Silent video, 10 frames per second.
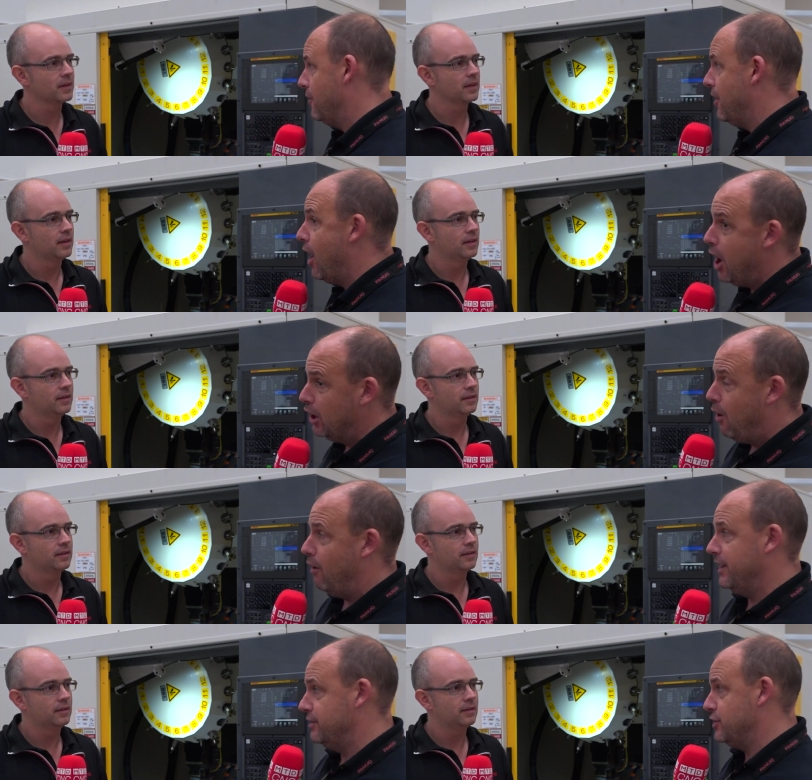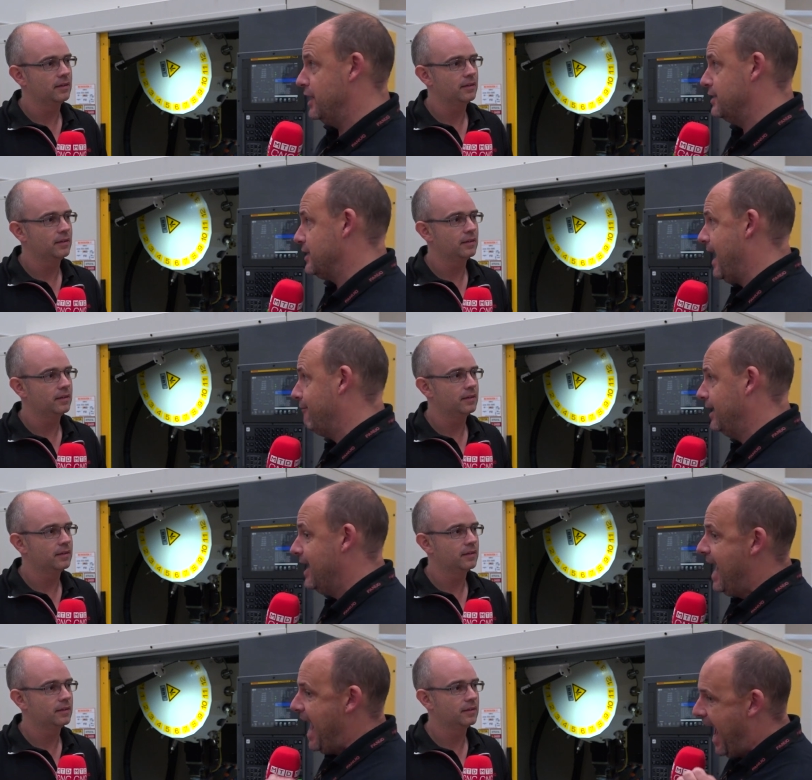Speaker 1: that a lot of engineers are having.
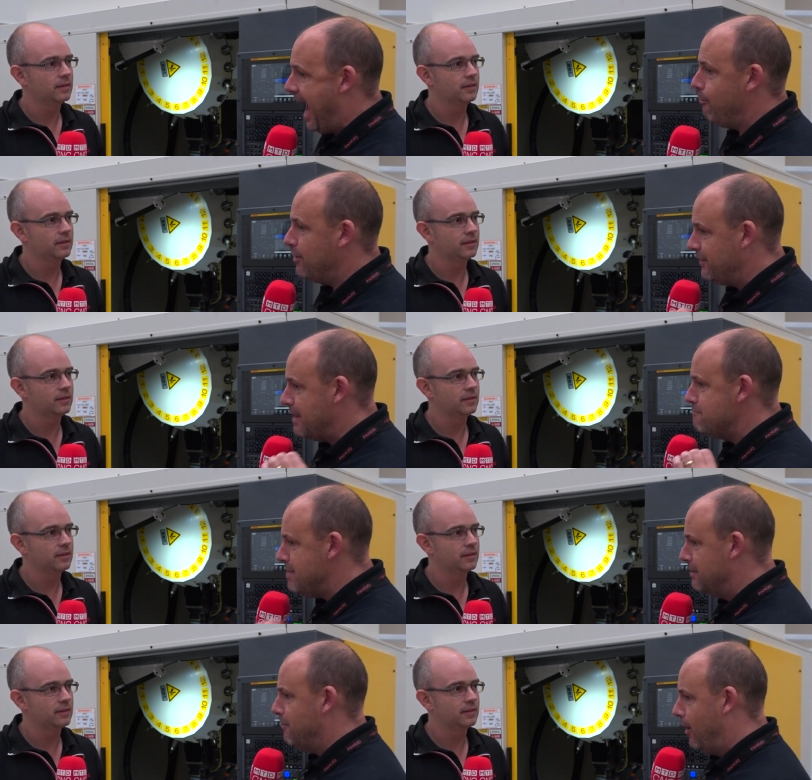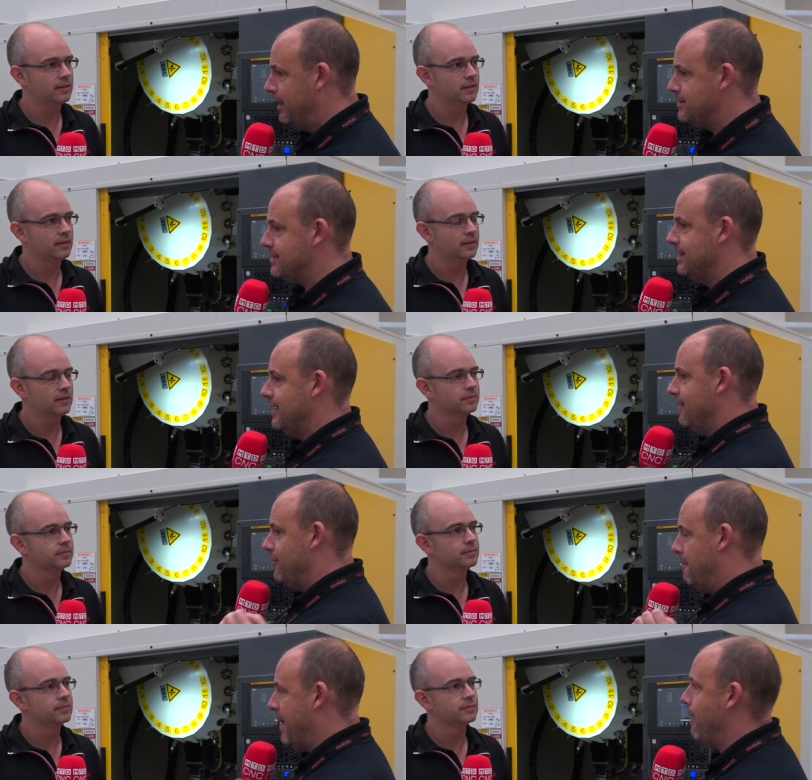How can they minimise
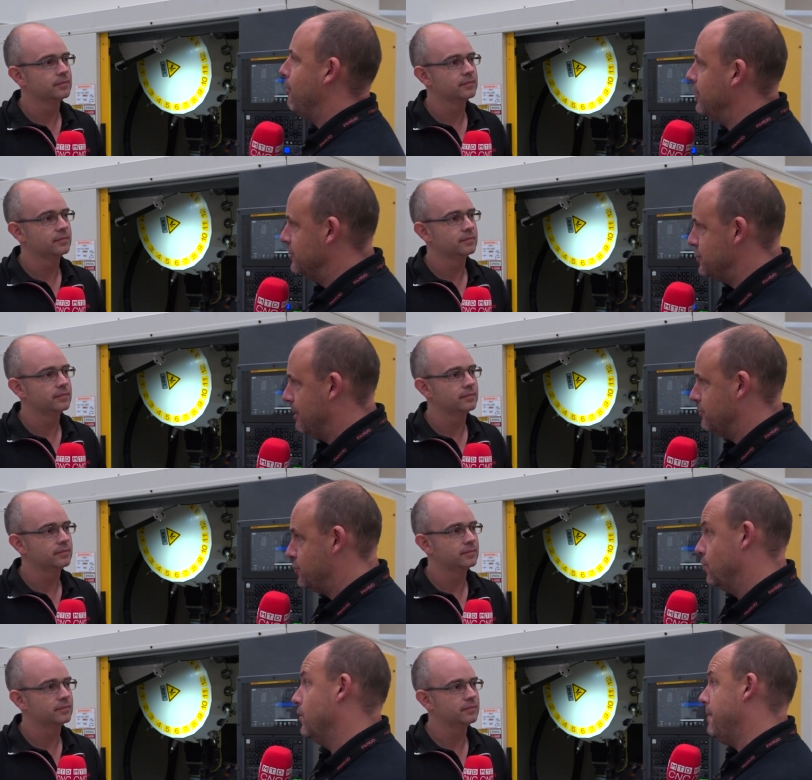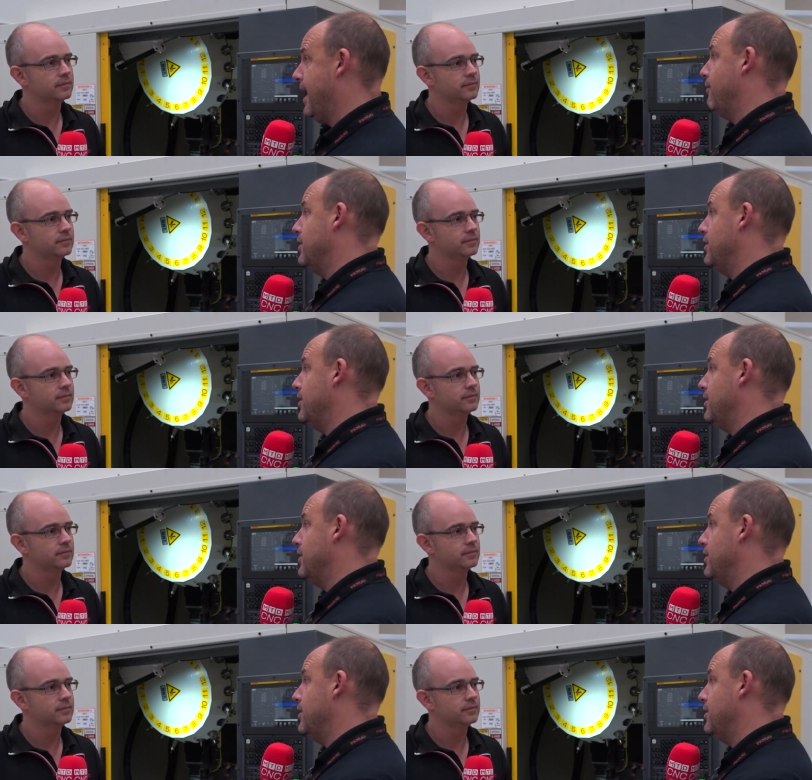the power consumption or the power